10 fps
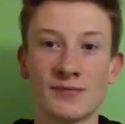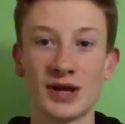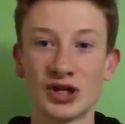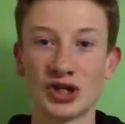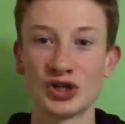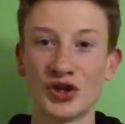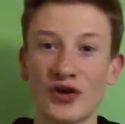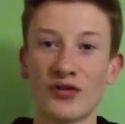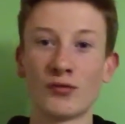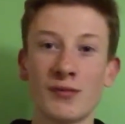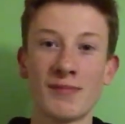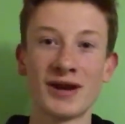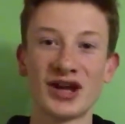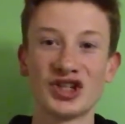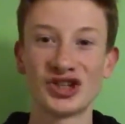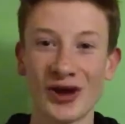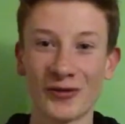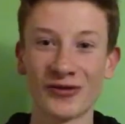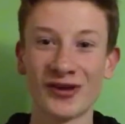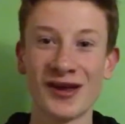and Manchester United will be playing
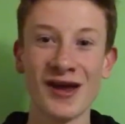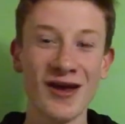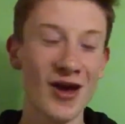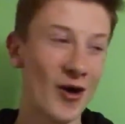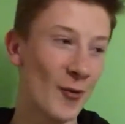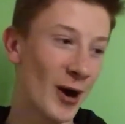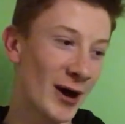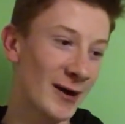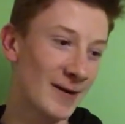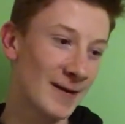Chelsea away.